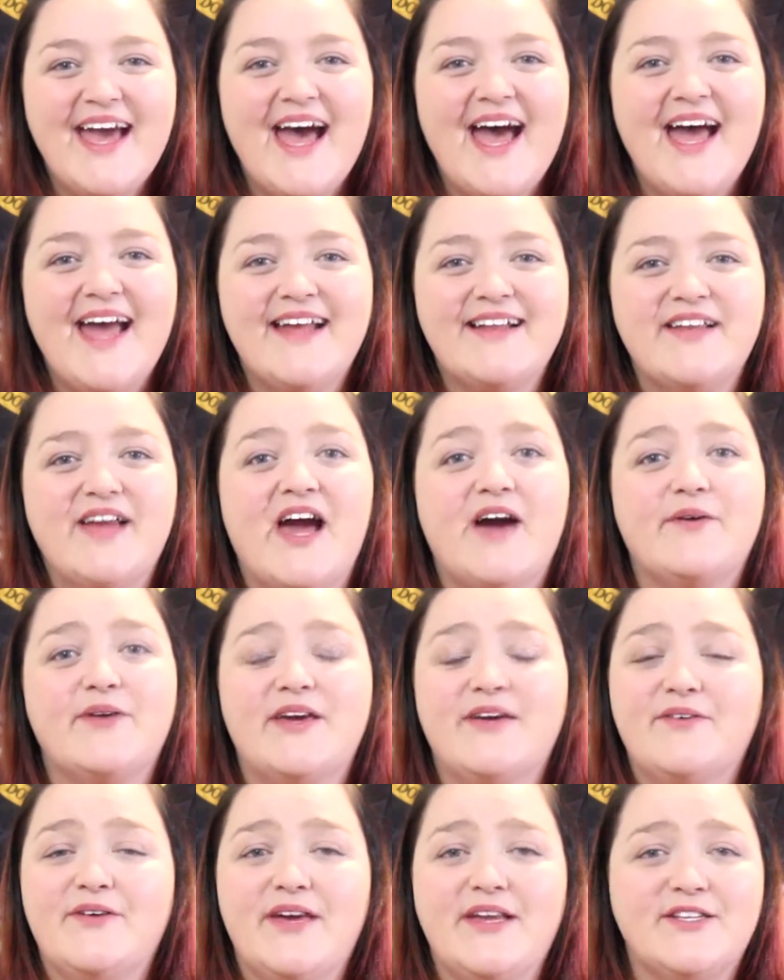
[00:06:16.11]
And how
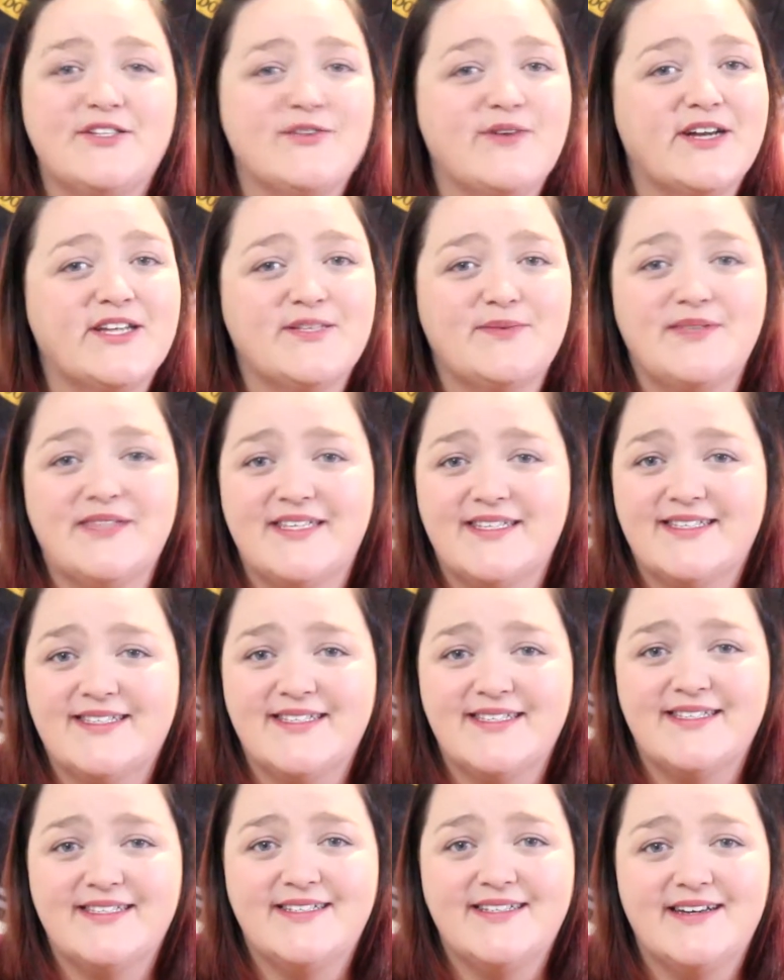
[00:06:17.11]
he interacts with his
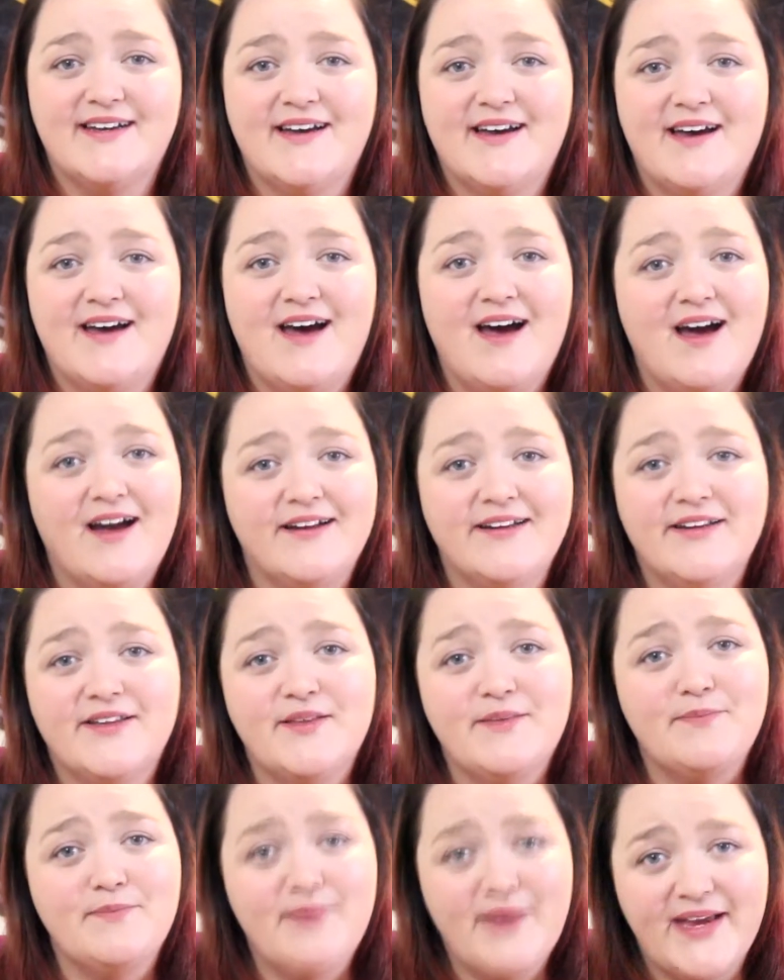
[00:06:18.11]
sister,
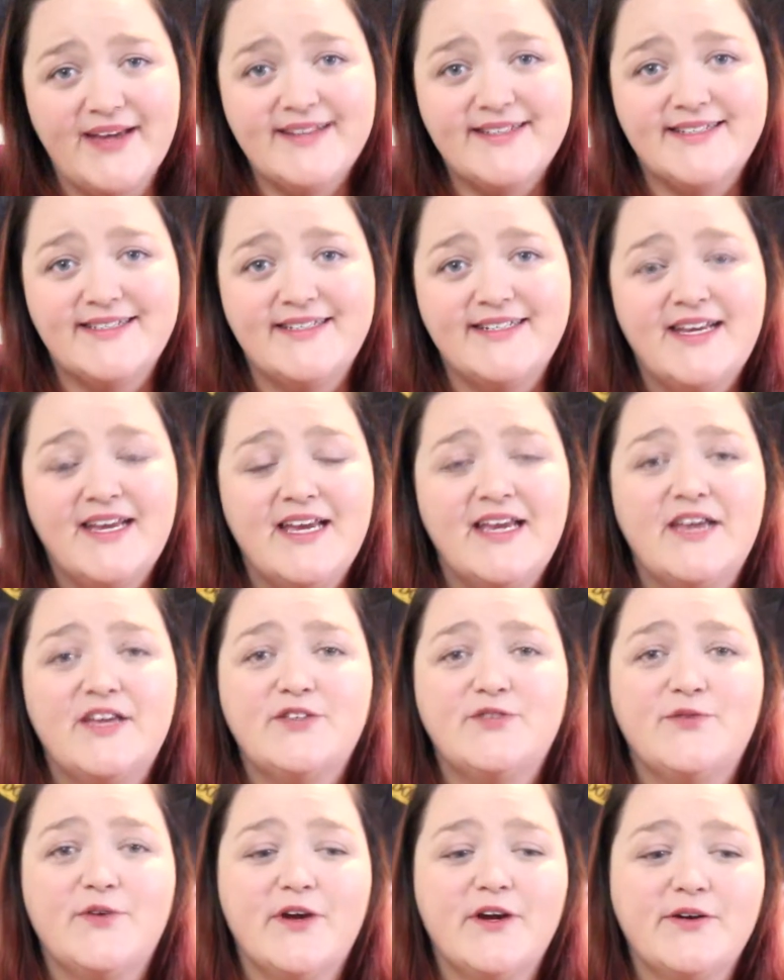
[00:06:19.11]
Arya the best.
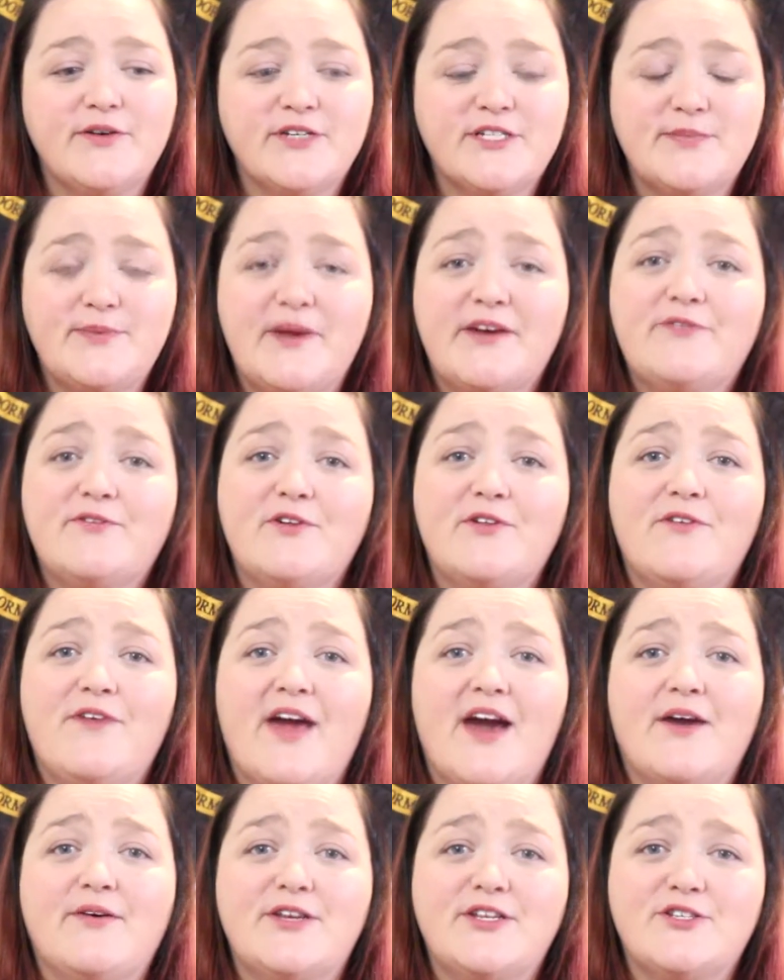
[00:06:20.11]
He's very respectful of
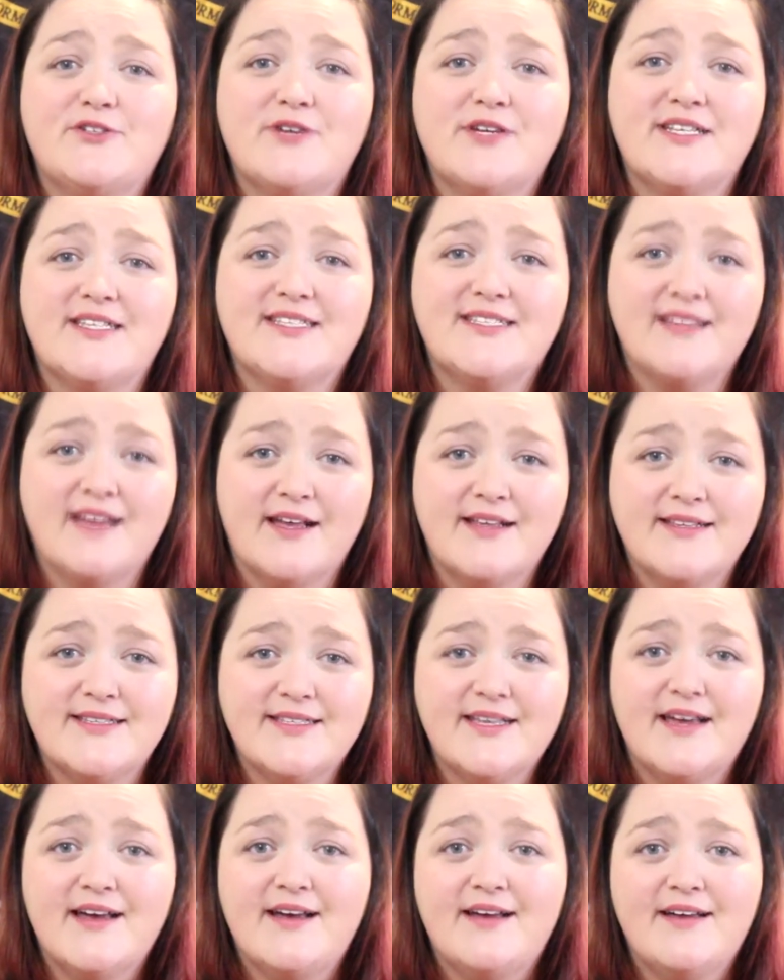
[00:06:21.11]
how he treats
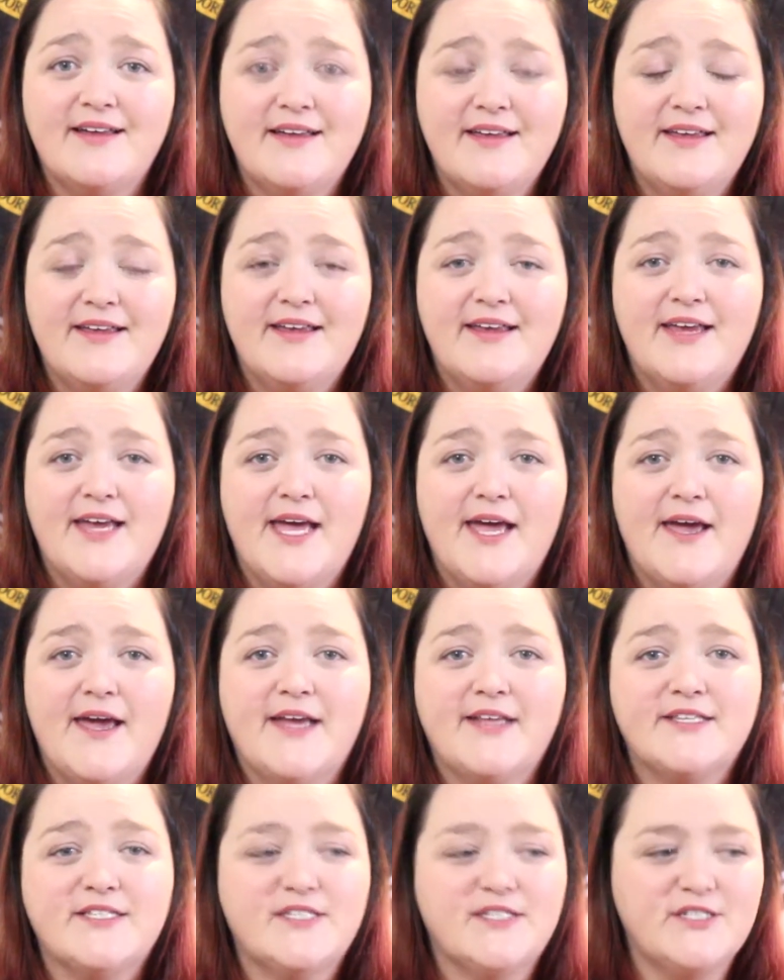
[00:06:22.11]
Sansa.
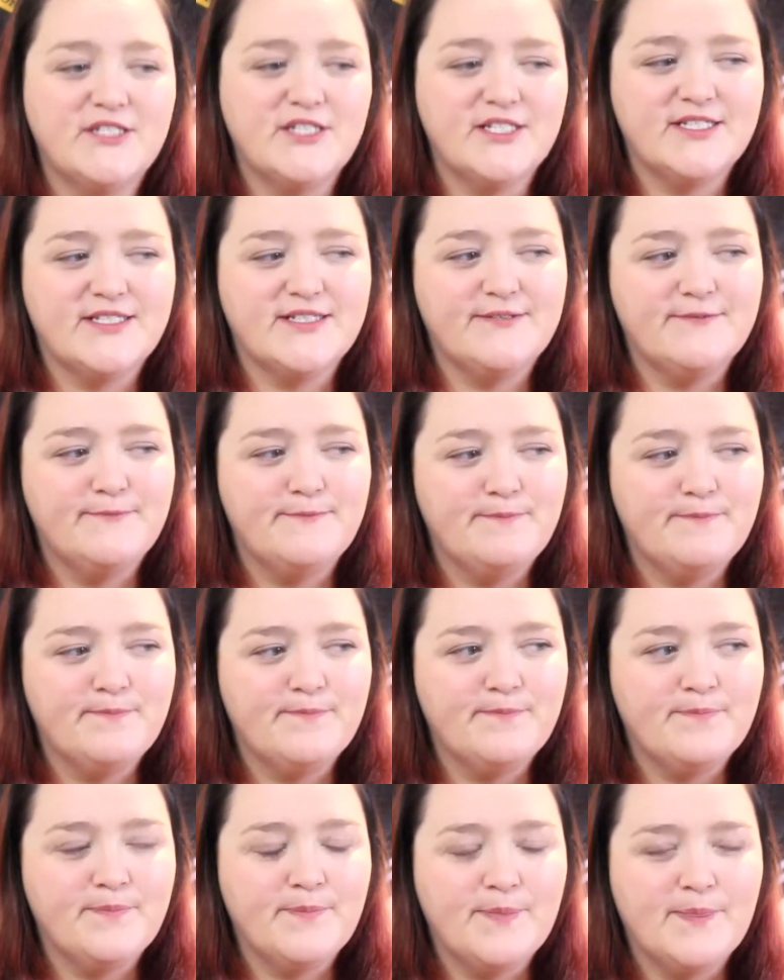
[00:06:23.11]
It's just
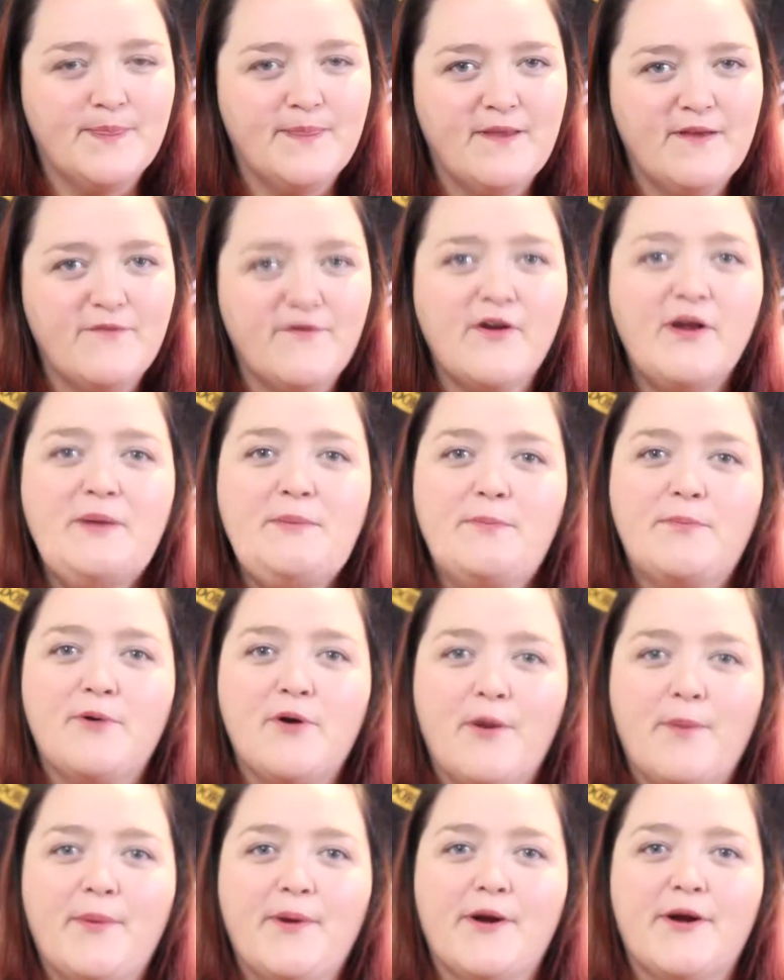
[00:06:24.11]
very
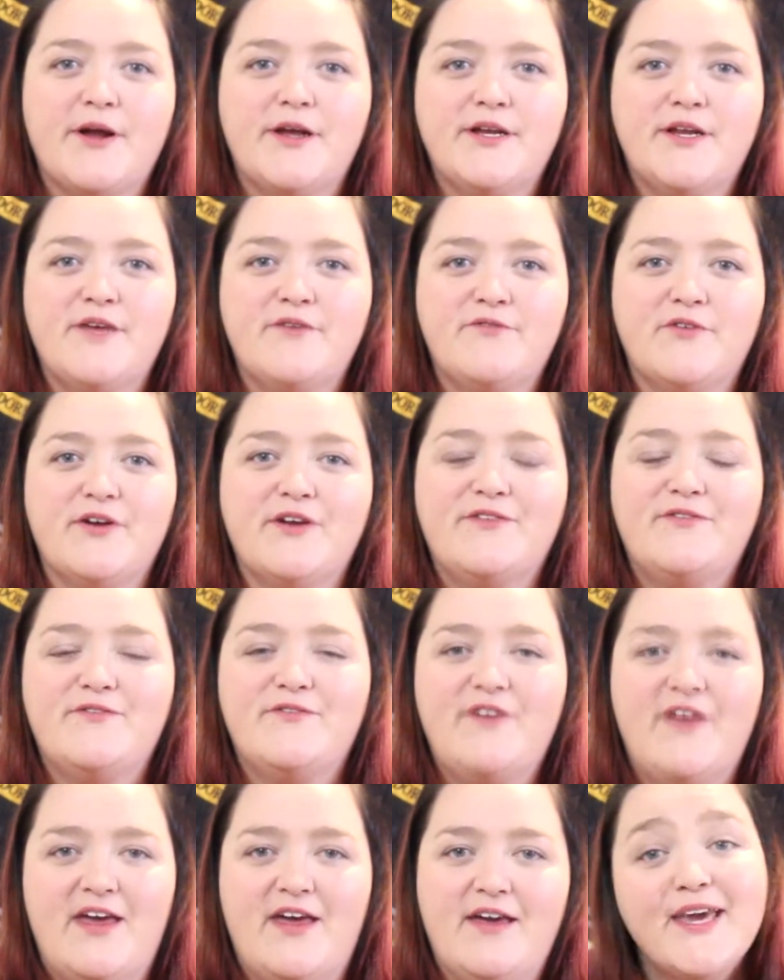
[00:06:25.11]
proper and very
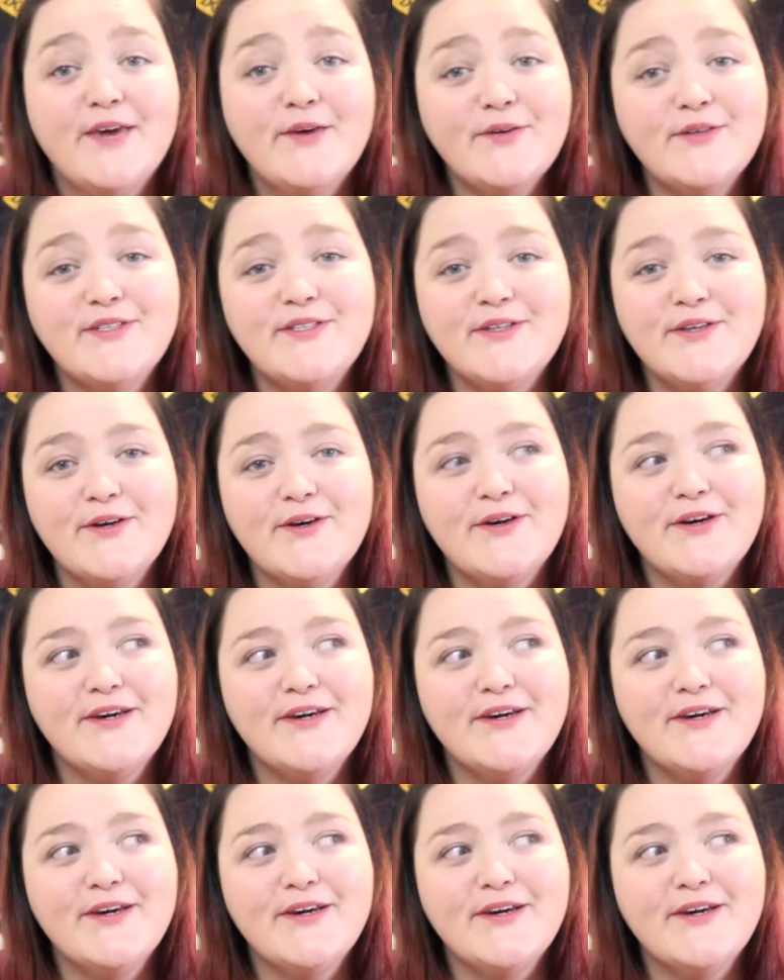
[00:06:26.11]
fair. He also